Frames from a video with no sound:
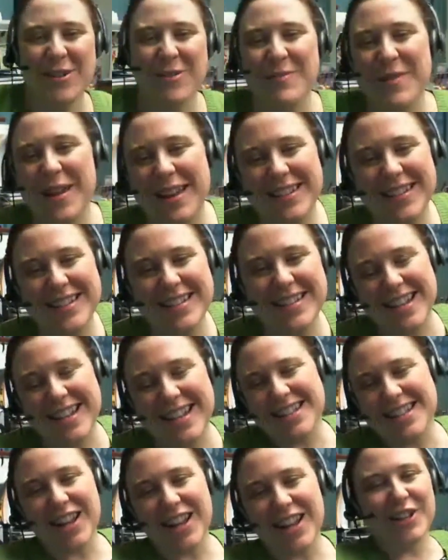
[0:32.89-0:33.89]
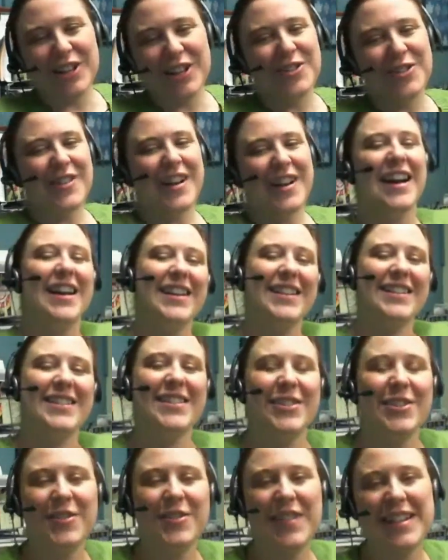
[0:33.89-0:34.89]
Amanda Zenzalo. I
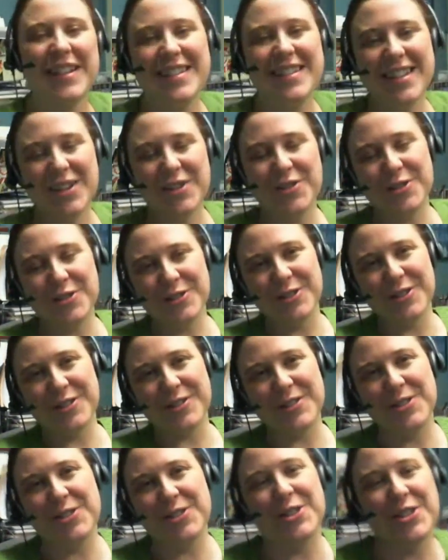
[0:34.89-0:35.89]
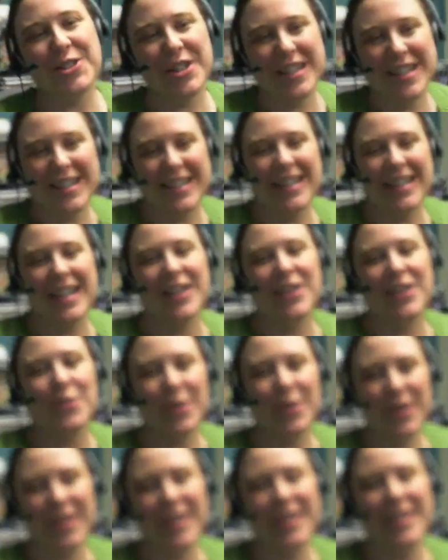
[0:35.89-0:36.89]
serve at Central Lutheran Church in
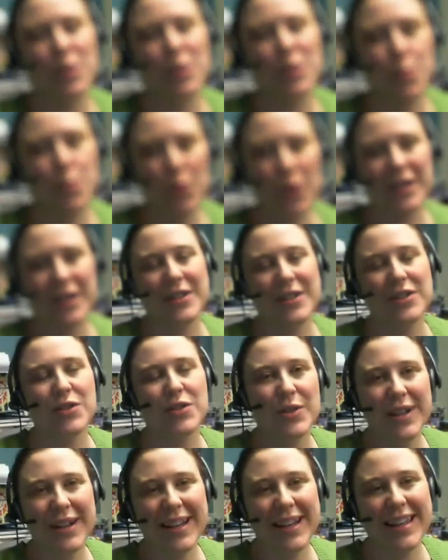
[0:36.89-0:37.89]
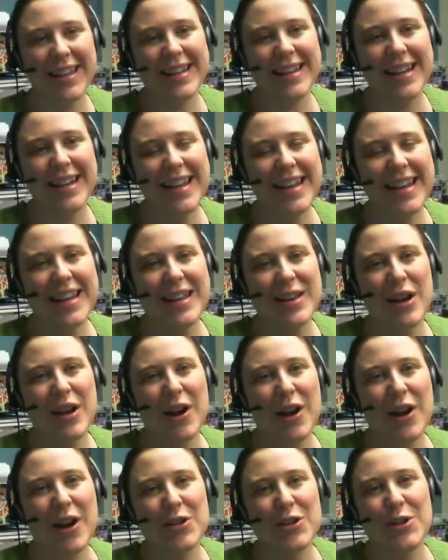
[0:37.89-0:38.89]
Northeast Portland, Oregon.
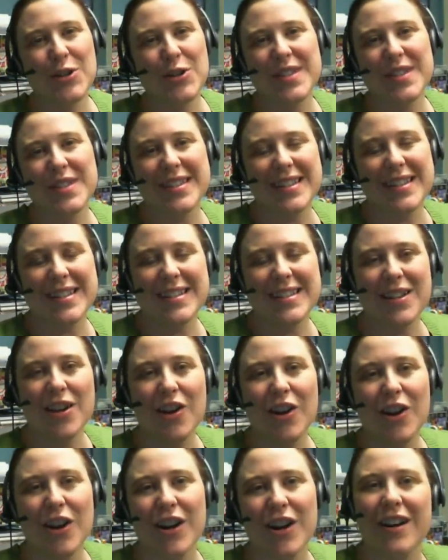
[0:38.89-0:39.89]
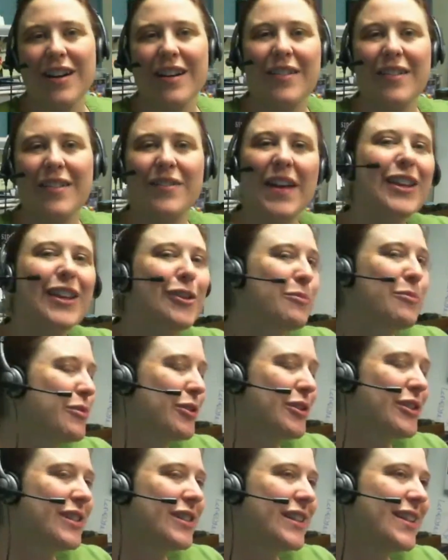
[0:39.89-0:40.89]
Our services are
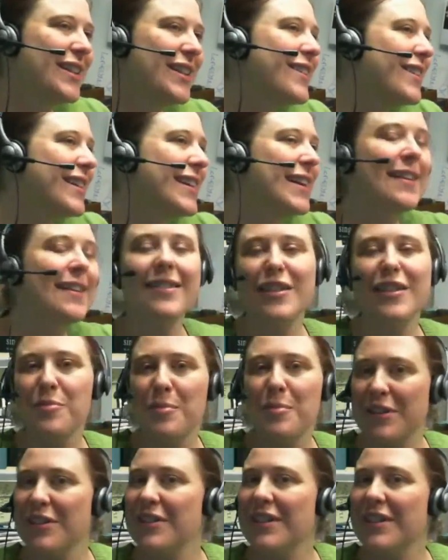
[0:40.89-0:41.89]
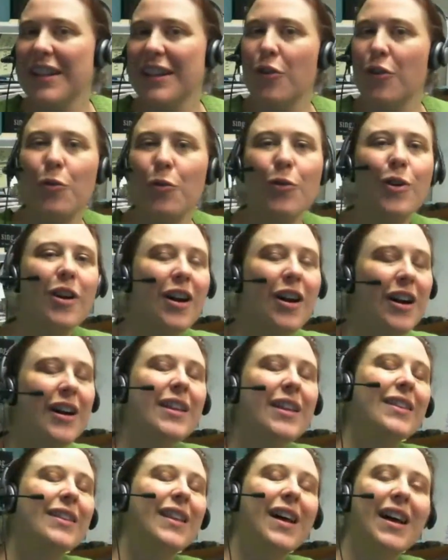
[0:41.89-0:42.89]
available here in the building or
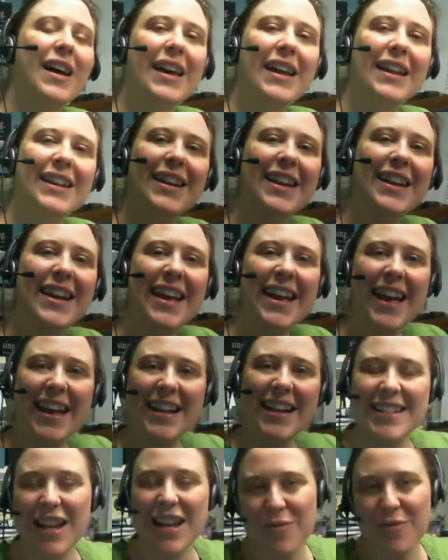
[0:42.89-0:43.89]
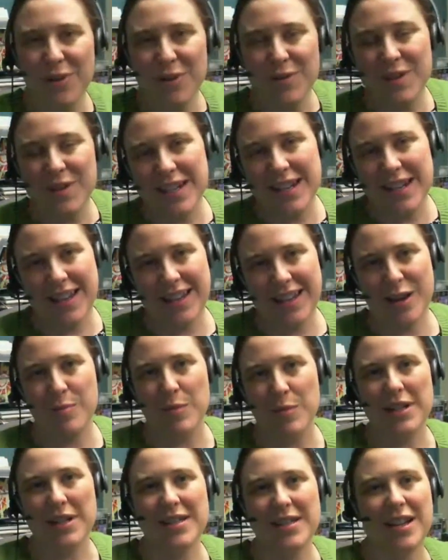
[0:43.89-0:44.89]
online at 10:15 a.m.
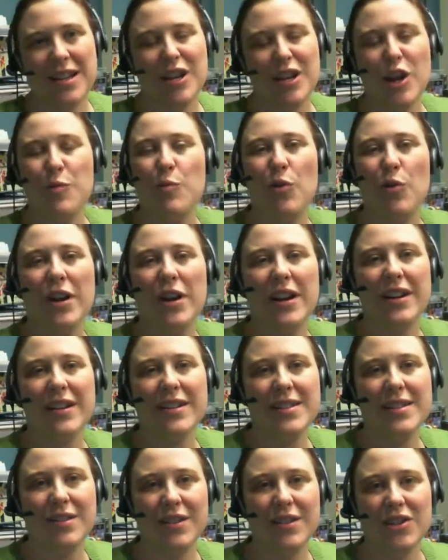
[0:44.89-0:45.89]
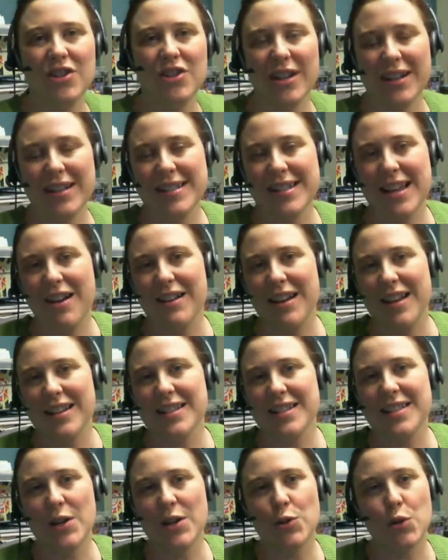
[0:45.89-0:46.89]
on Sunday mornings. You can check us out at
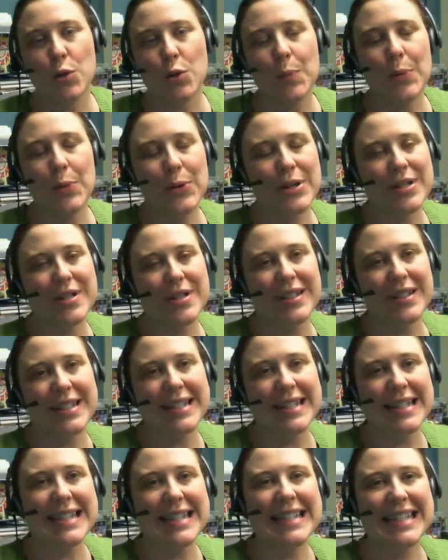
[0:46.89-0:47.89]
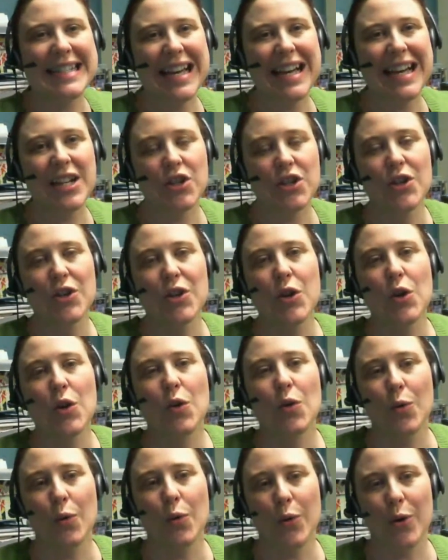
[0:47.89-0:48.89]

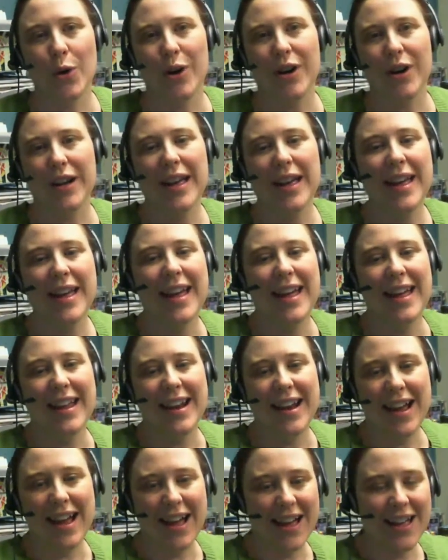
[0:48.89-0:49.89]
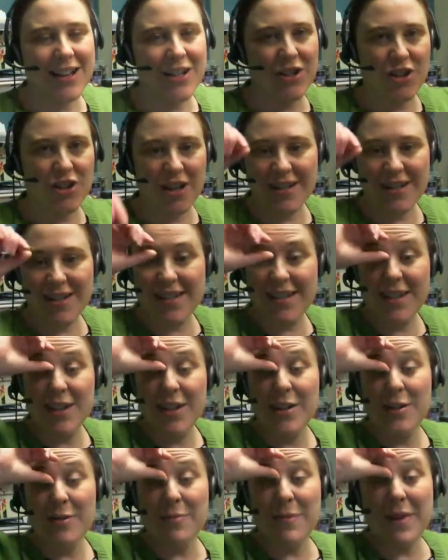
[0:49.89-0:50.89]
centralportland.org. And I just
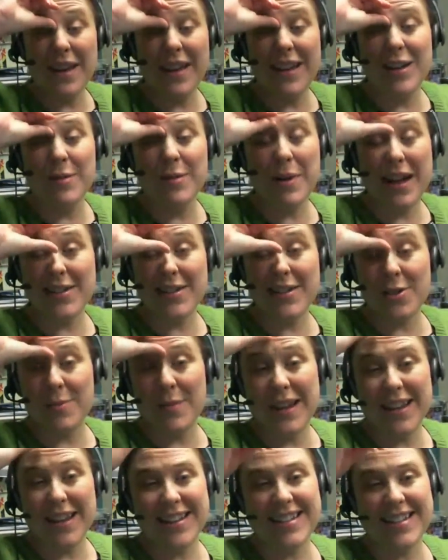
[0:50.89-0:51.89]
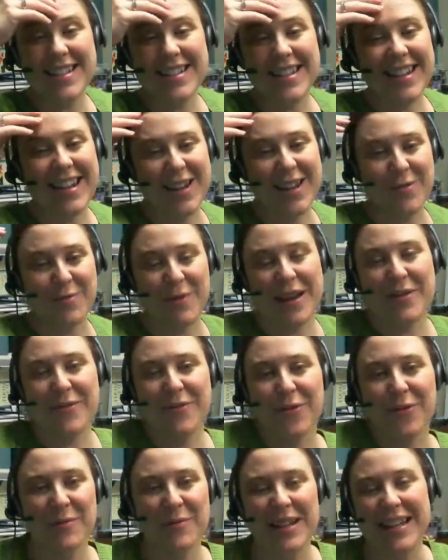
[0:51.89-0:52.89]
made Pastor Megan sit and wait
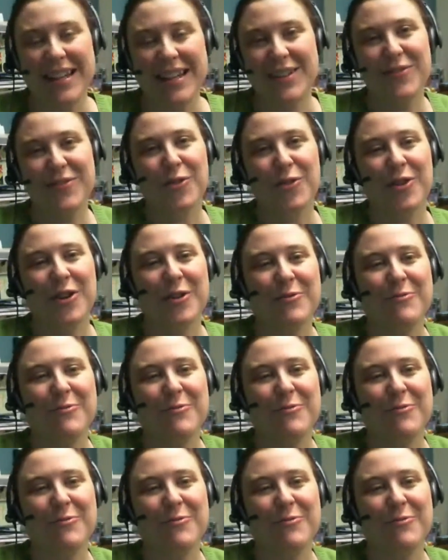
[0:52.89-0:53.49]
for me for